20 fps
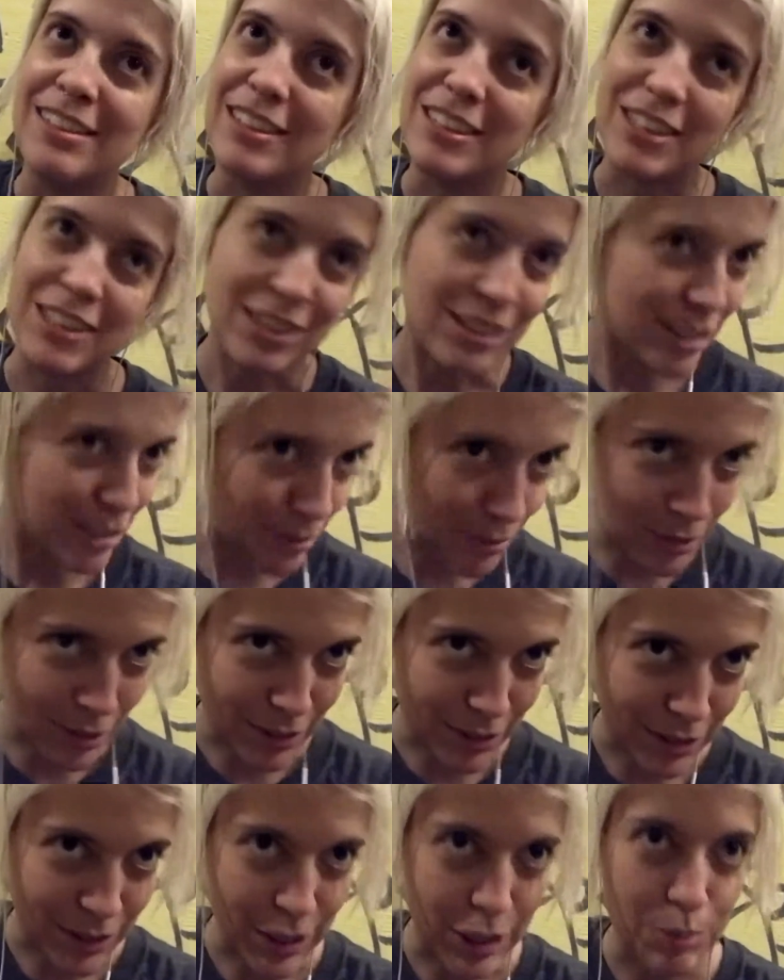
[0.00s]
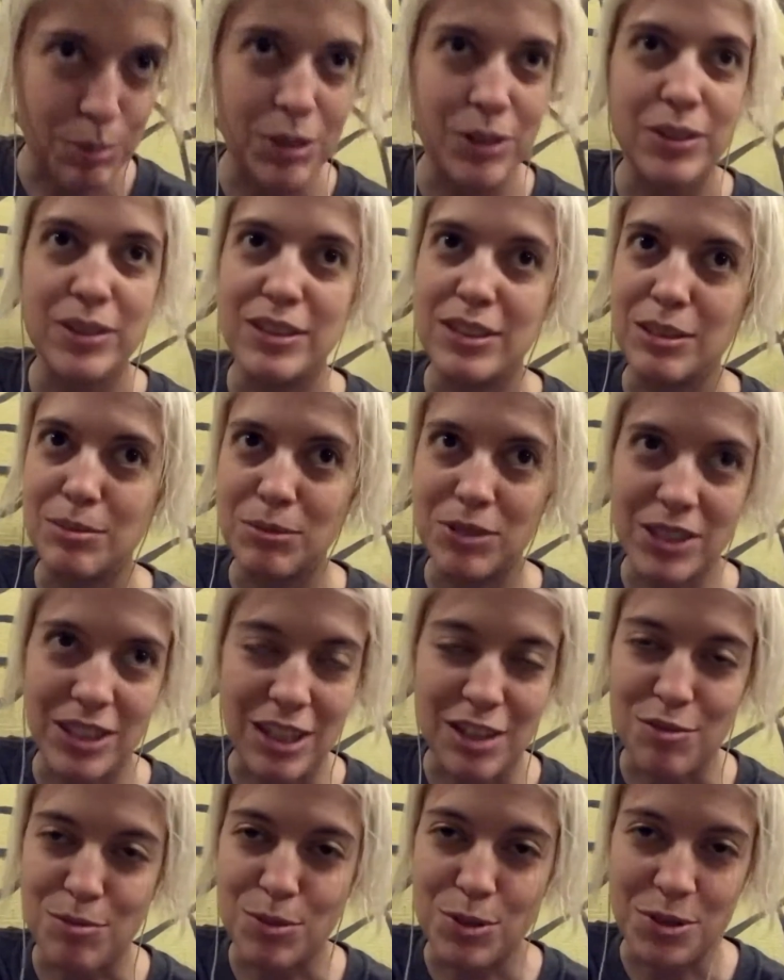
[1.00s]
another volunteer experience, I'm going to
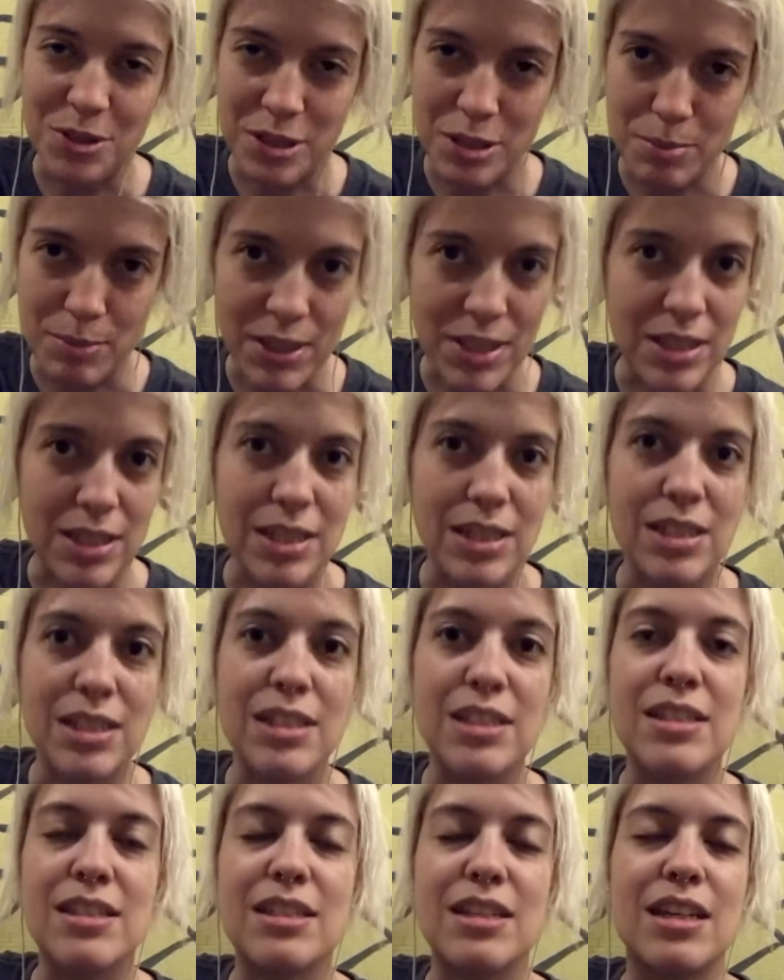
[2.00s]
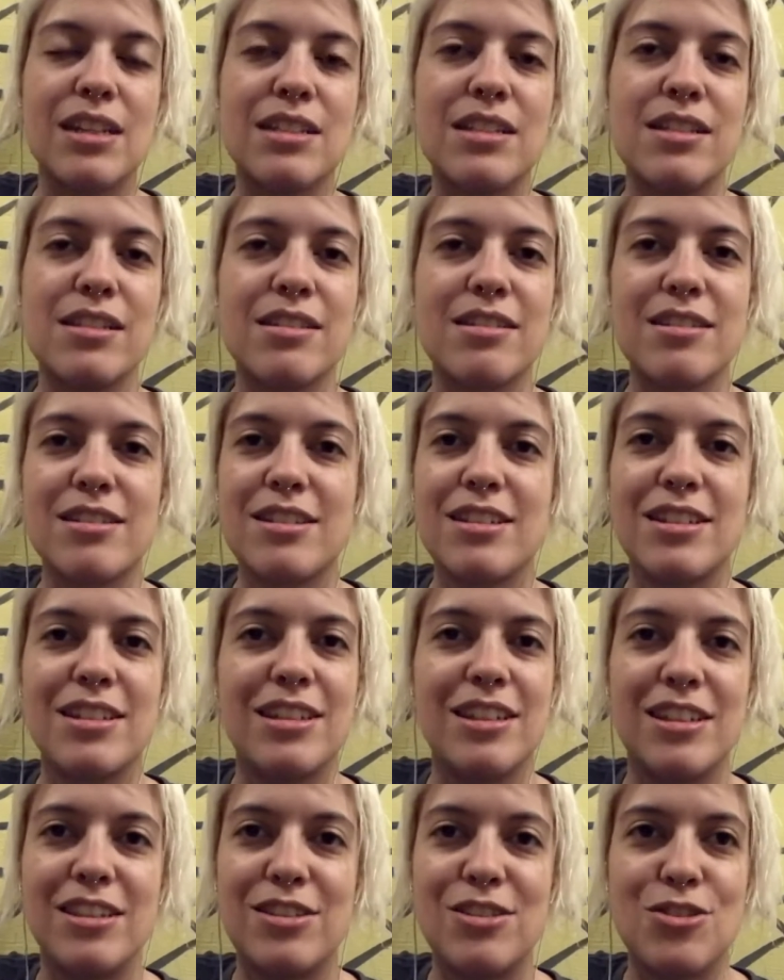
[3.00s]
have more expenses, and
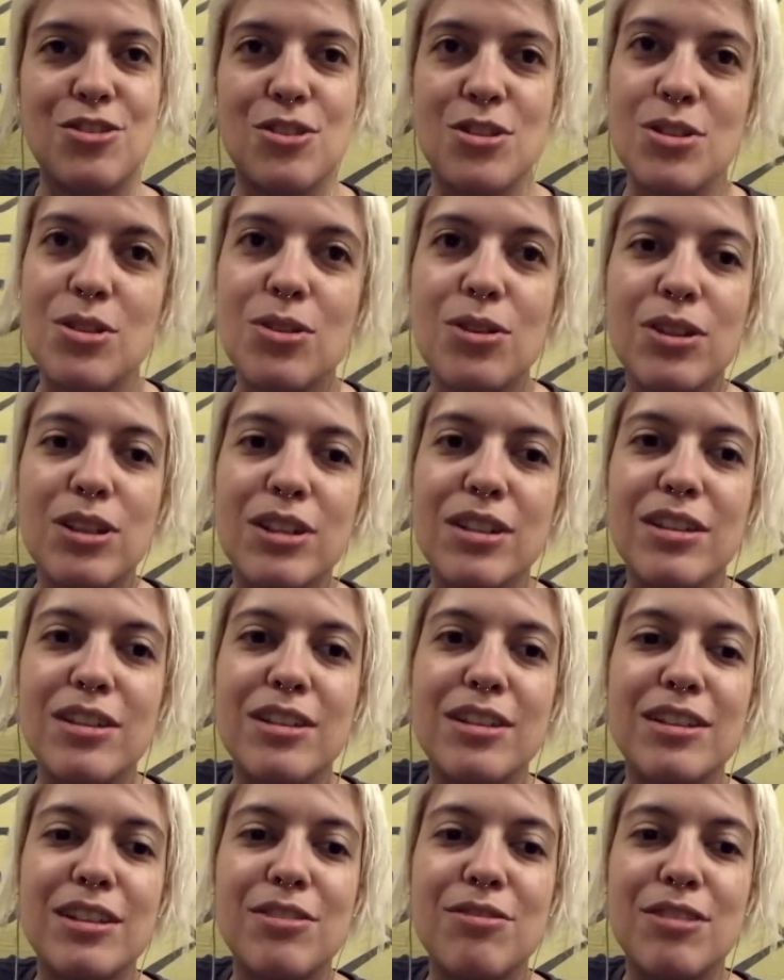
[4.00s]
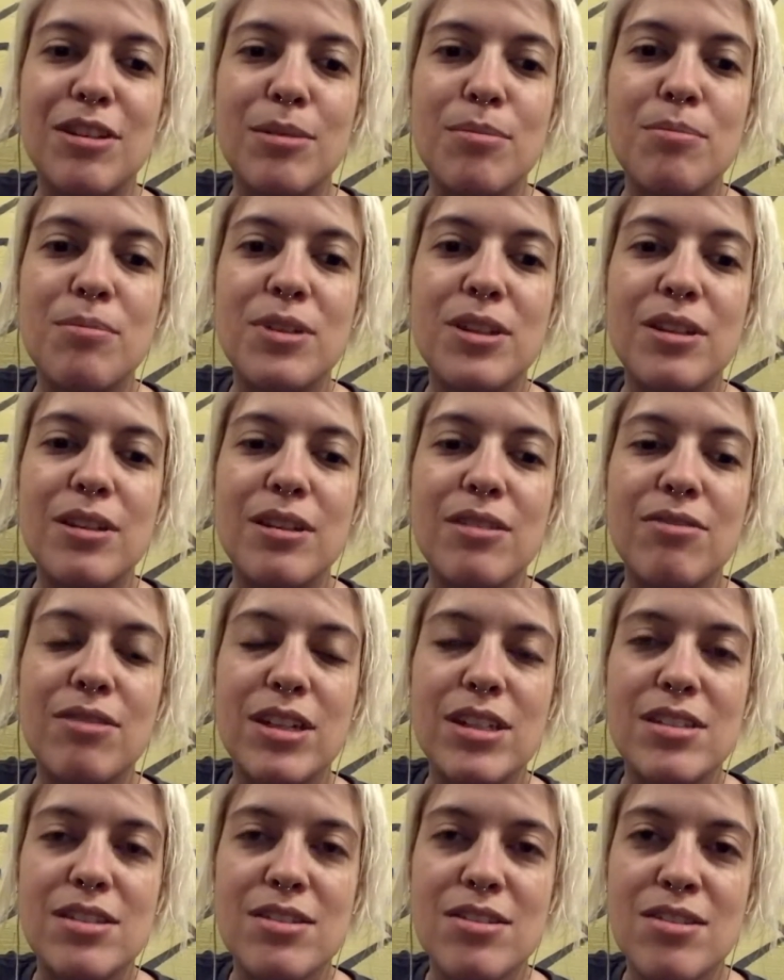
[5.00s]
it's just gonna, if
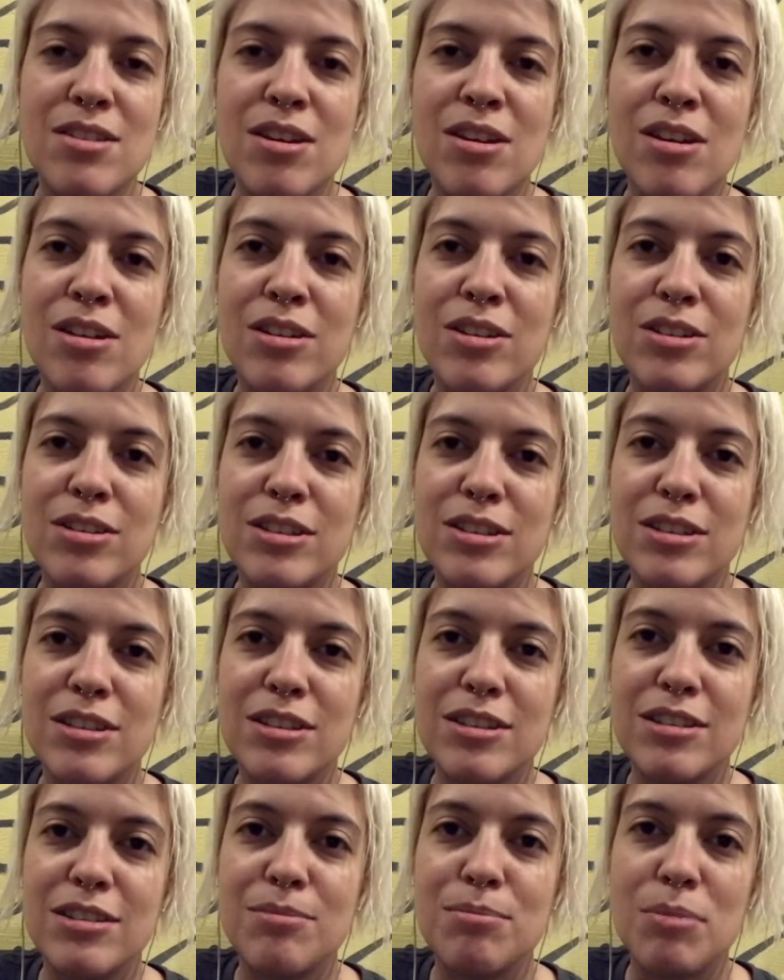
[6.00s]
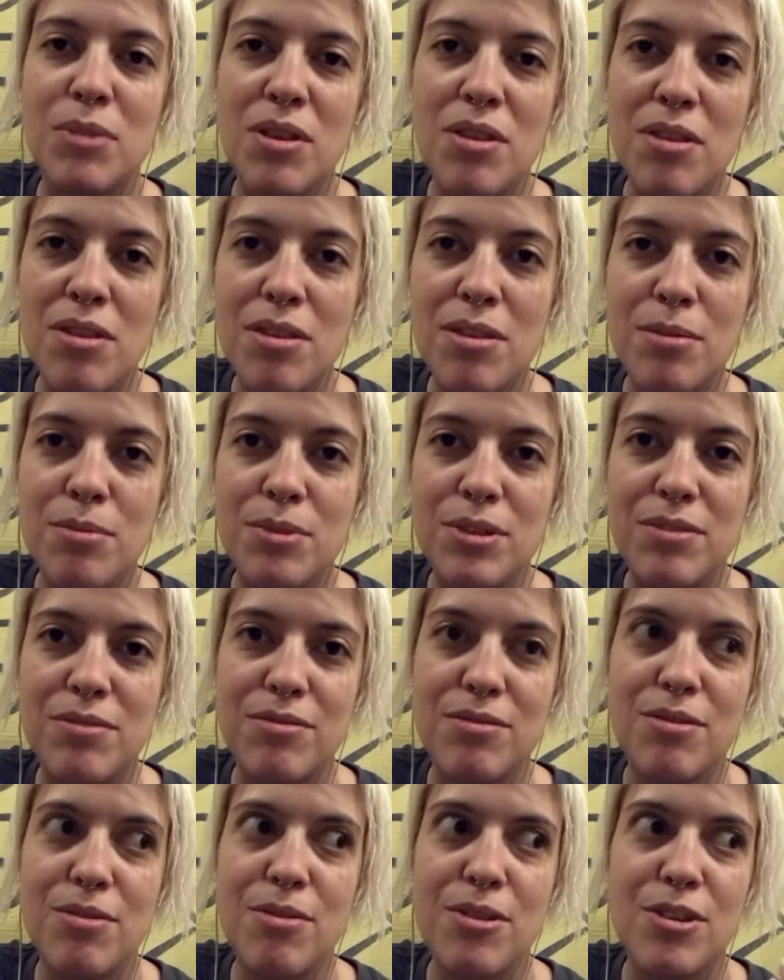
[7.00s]
I start another month
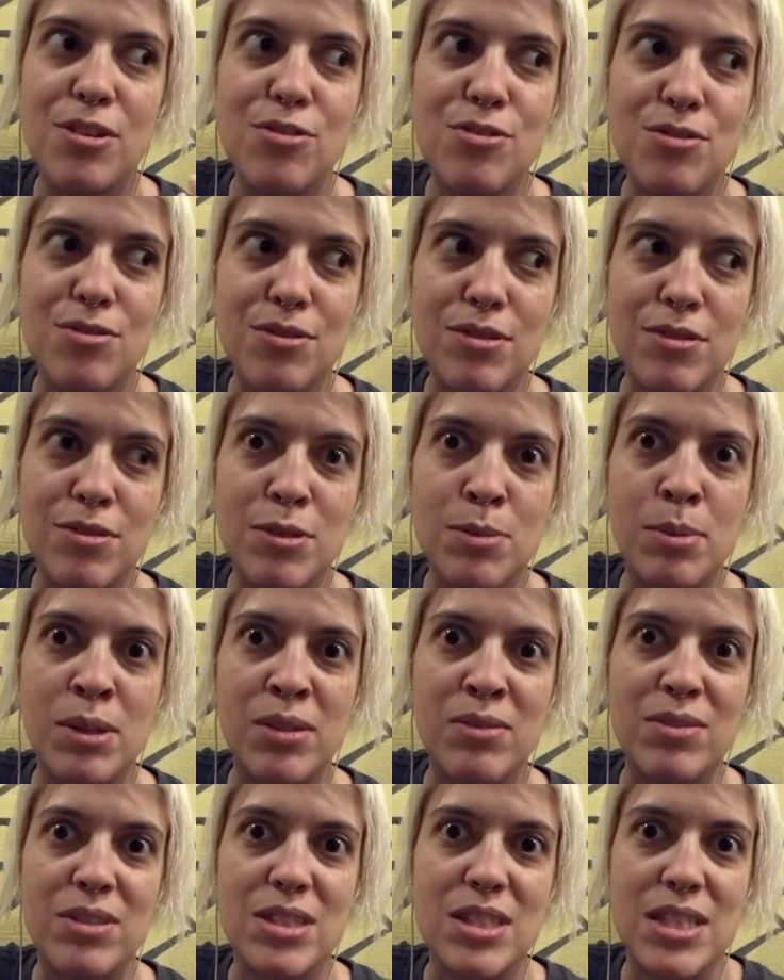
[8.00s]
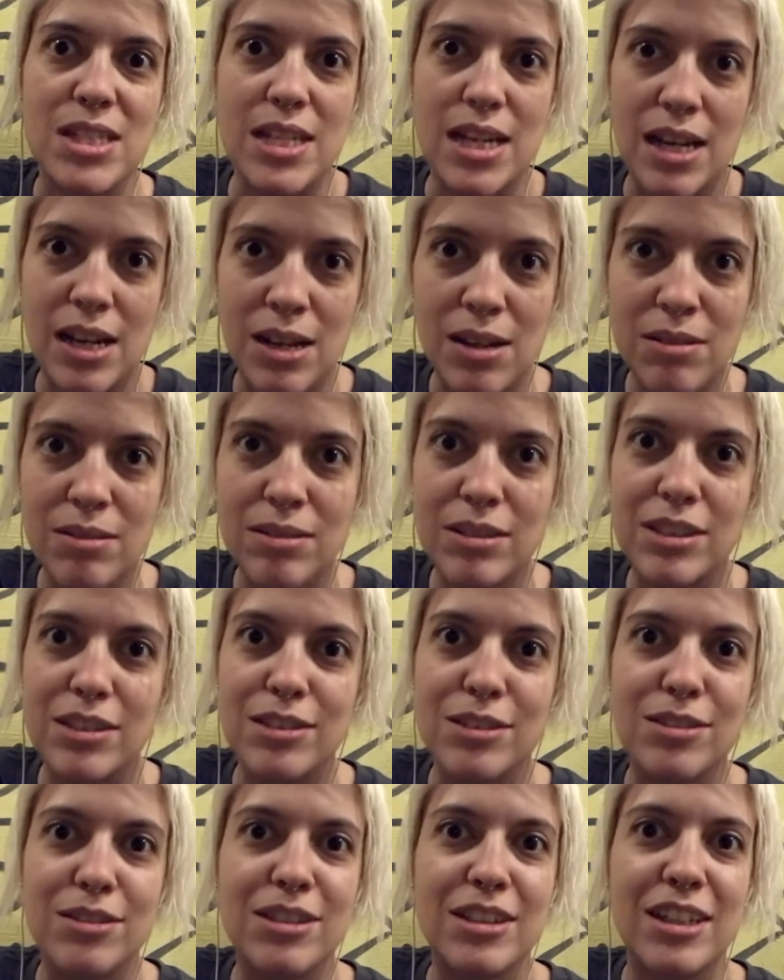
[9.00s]
with £350 down, it's
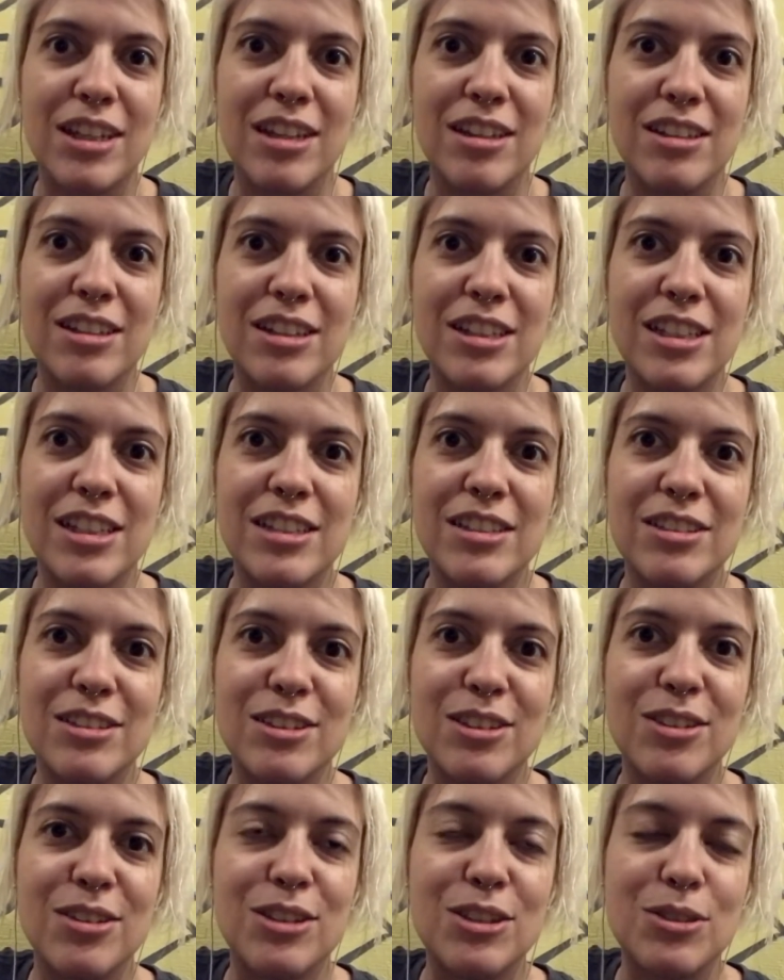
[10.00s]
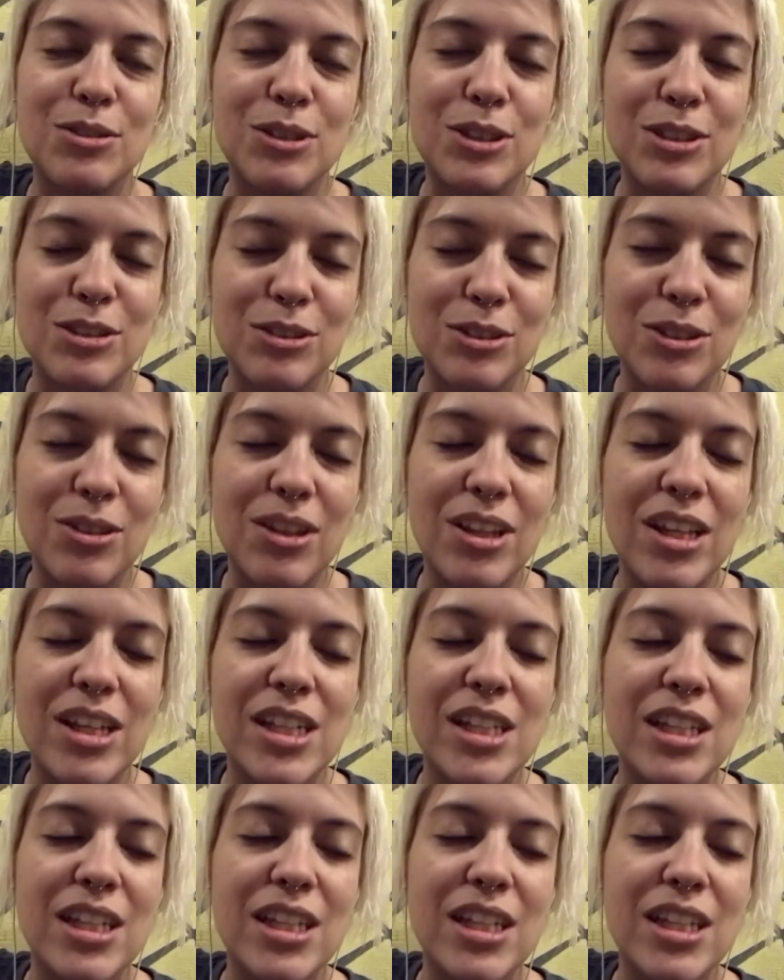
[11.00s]
gonna get ugly, so I don't wanna do that.